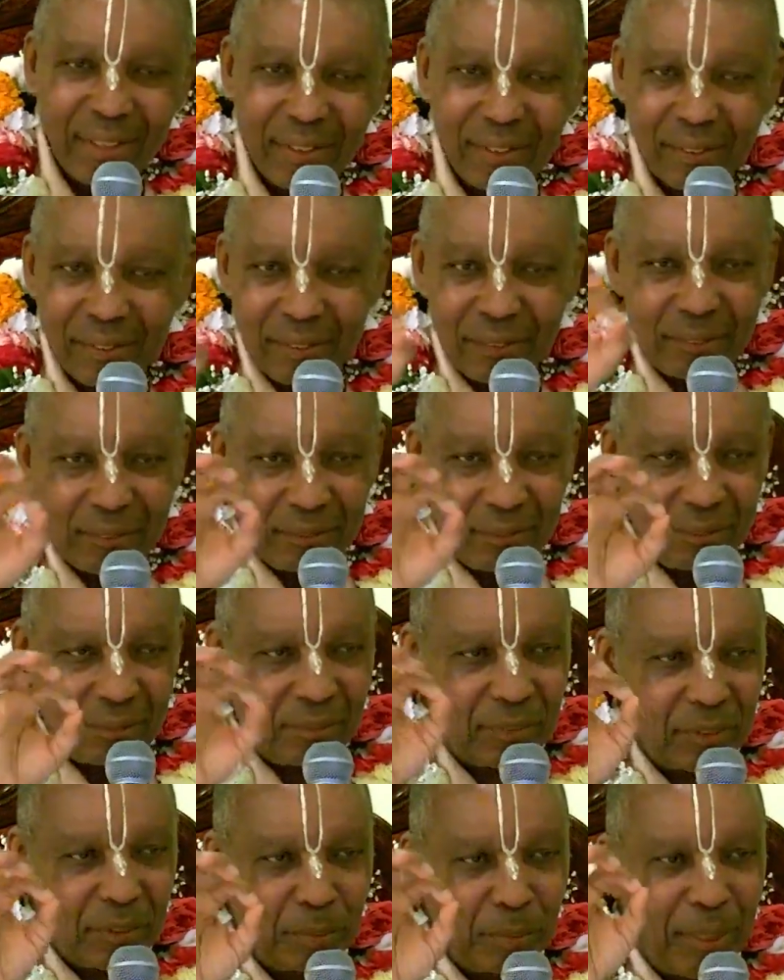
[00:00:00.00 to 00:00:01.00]
little
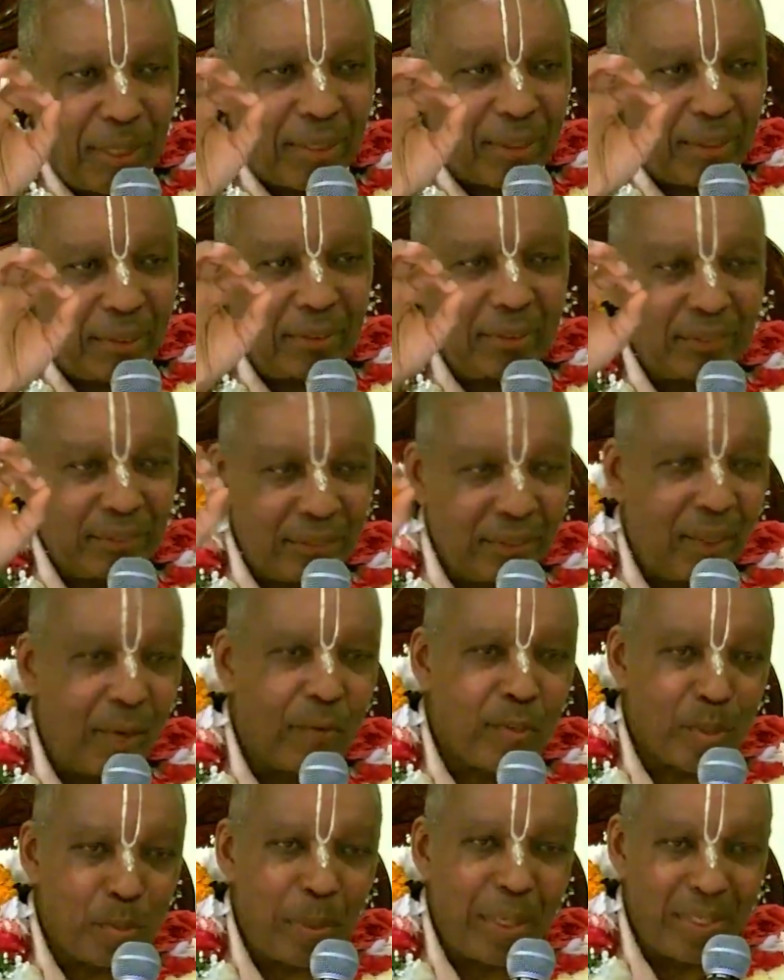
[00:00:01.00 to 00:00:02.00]
speck
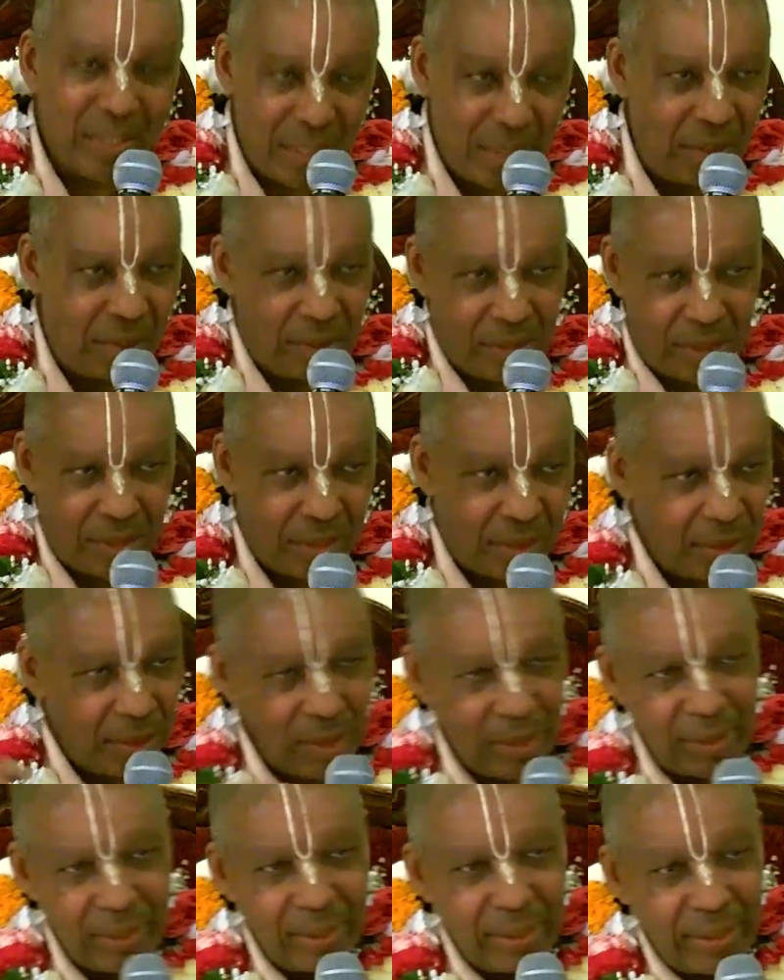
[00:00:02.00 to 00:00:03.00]
of space dust.
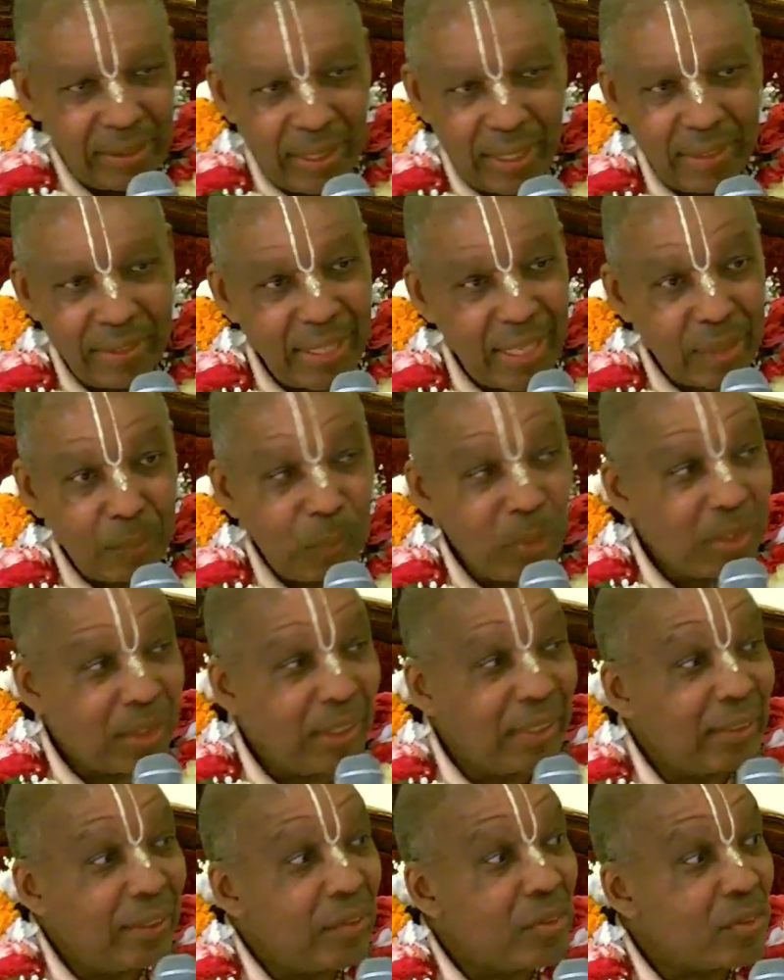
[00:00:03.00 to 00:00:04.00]
And yet, we
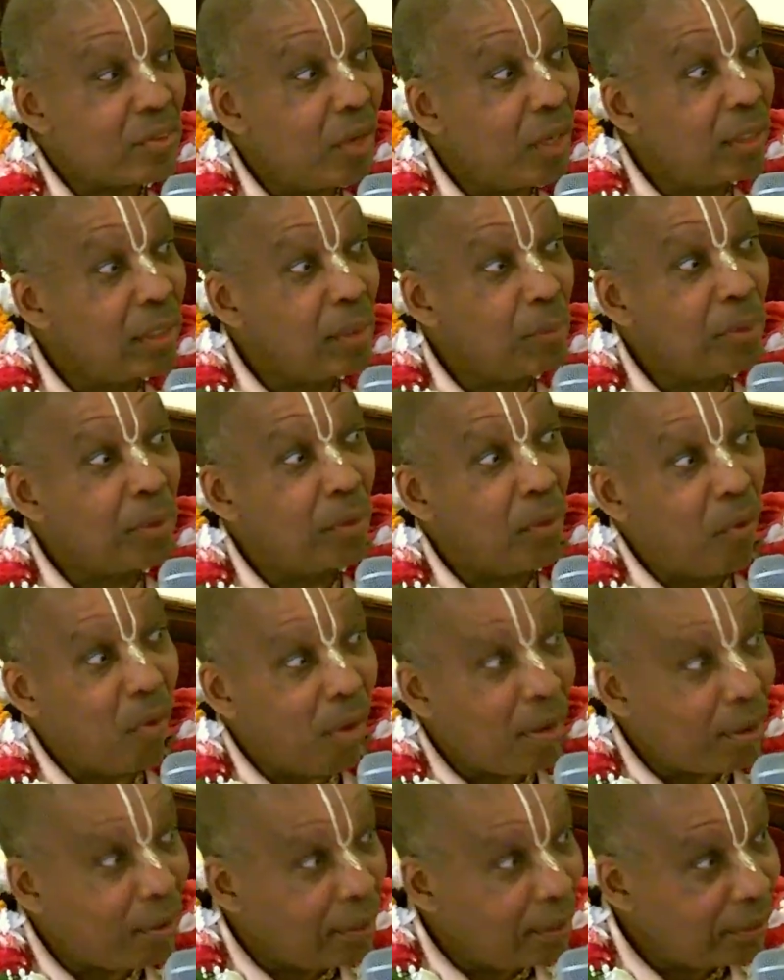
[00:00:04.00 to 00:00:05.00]
think there's unlimited
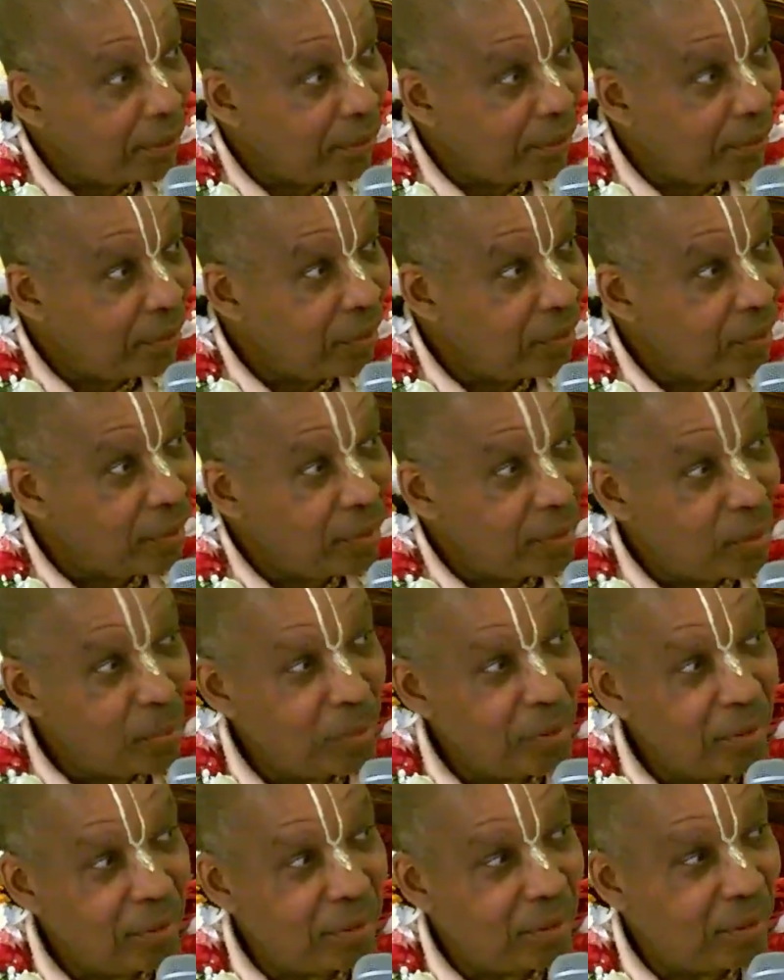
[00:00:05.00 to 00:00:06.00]
oil here, and
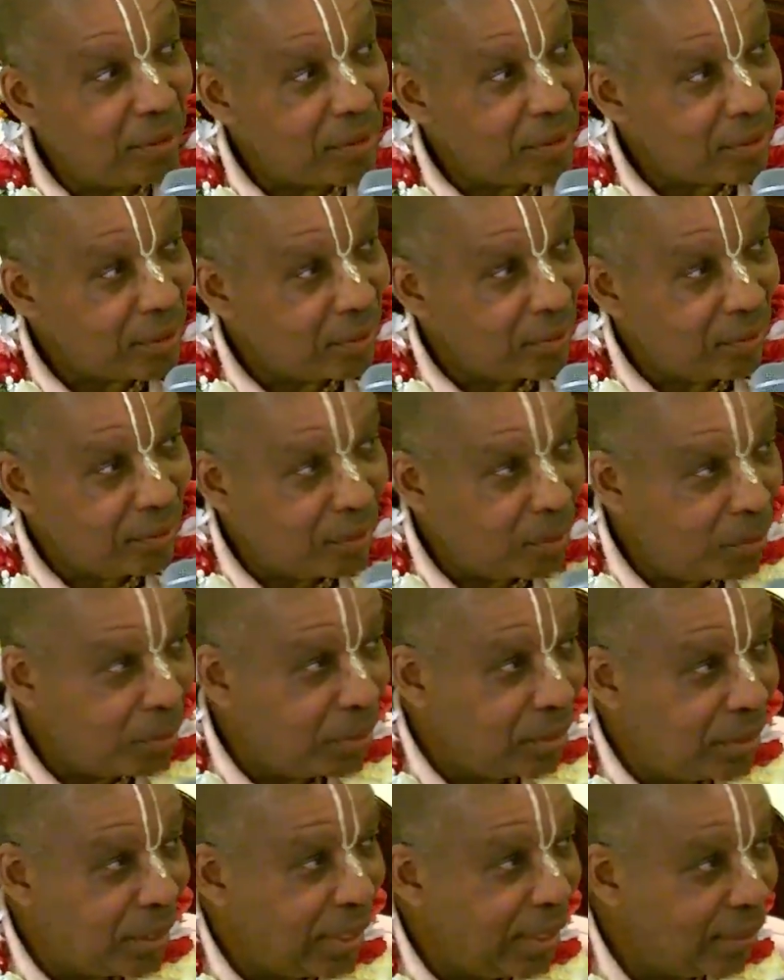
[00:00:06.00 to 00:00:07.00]
unlimited this, and
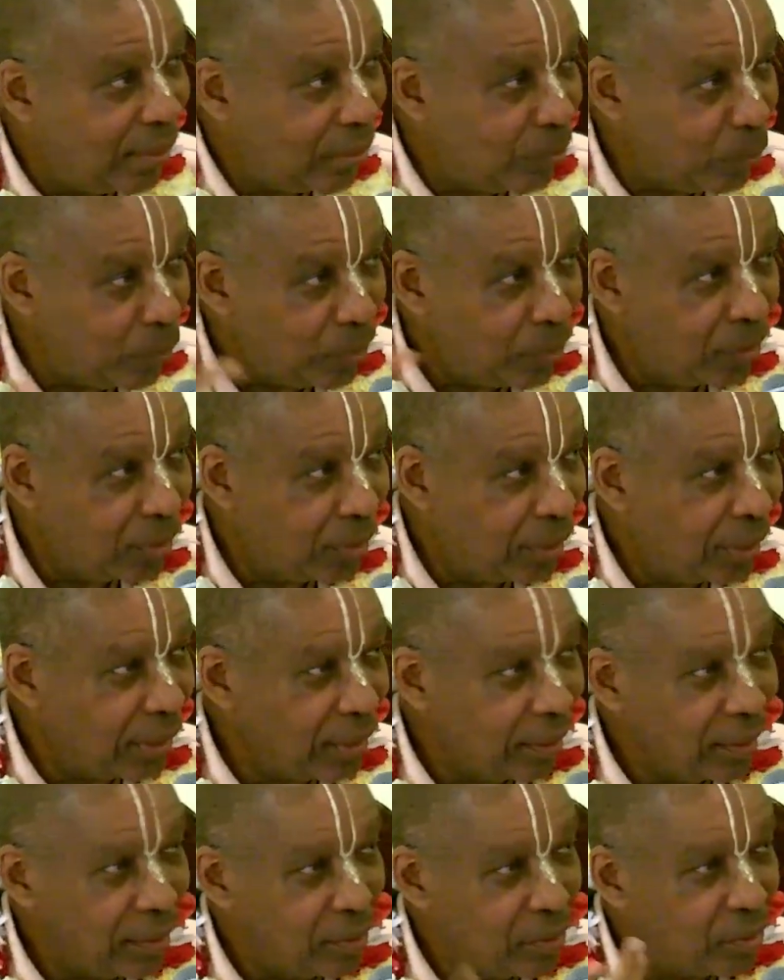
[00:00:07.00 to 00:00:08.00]
unlimited that, and we're
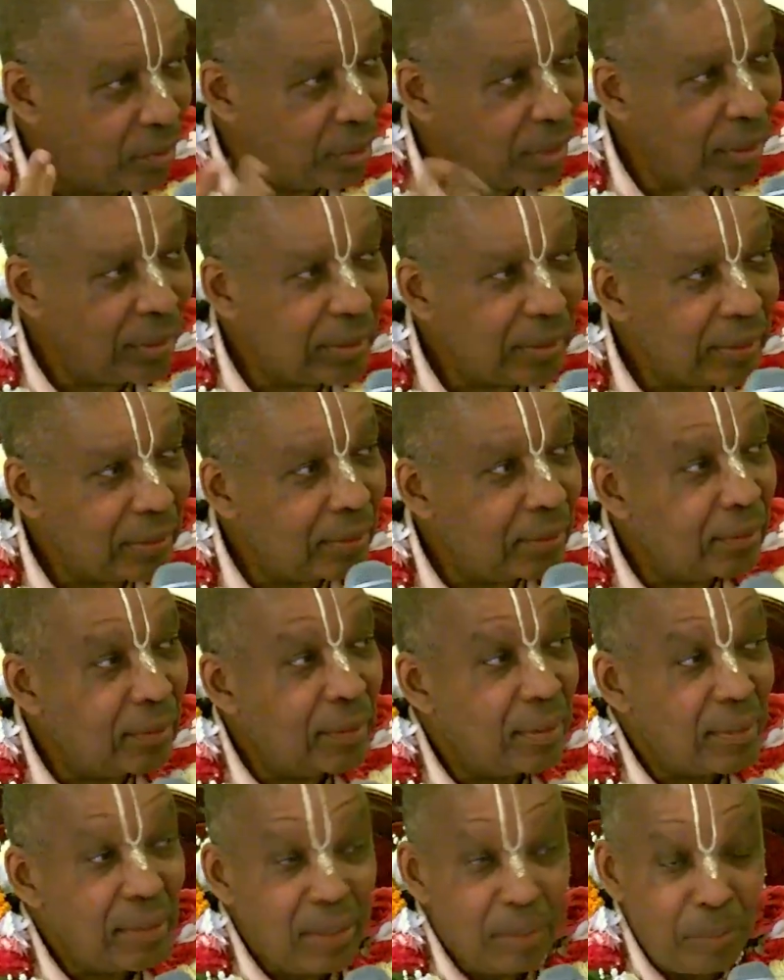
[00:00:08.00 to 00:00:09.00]
digging and drilling,
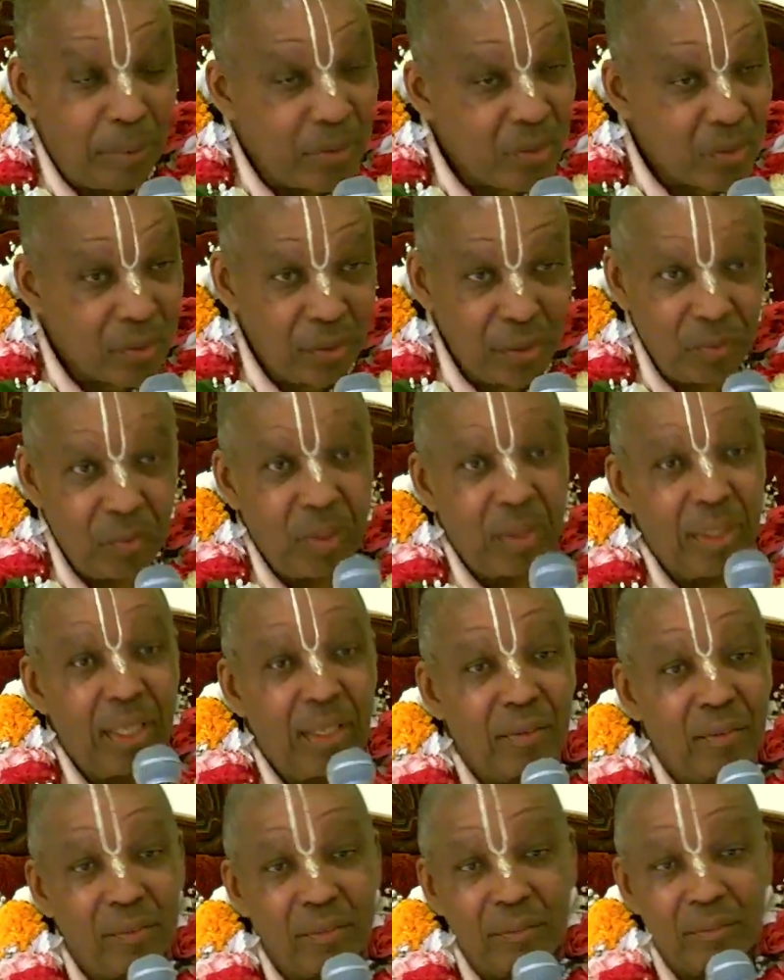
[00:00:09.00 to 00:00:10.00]
but it's going to run
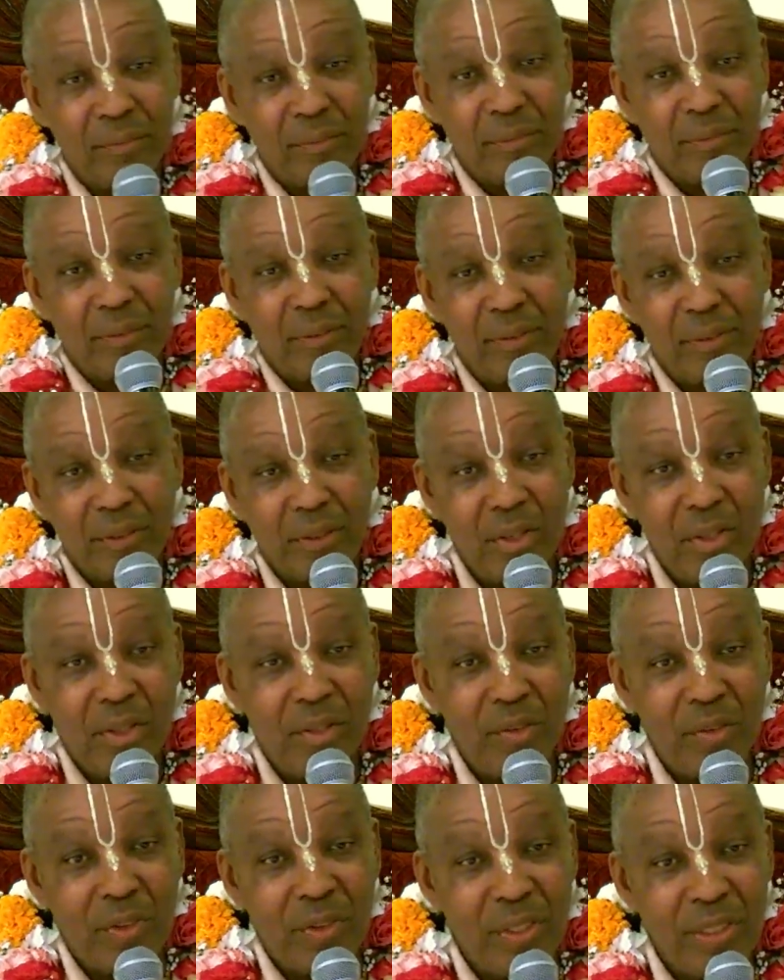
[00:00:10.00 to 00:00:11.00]
out. It's
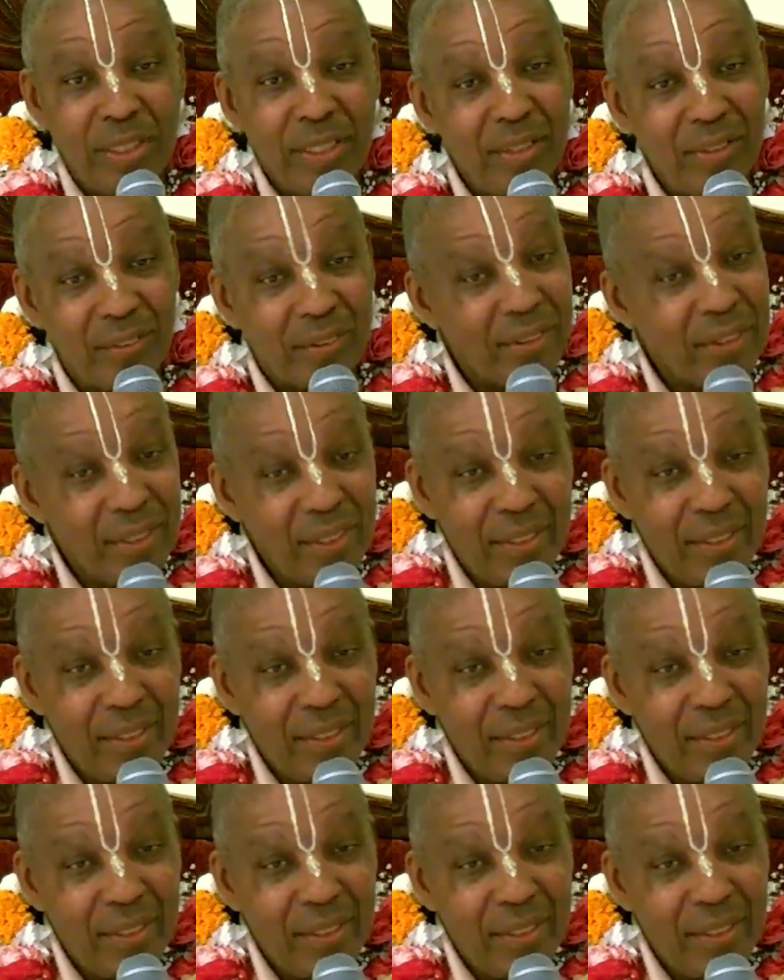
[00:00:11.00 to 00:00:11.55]
going to run out.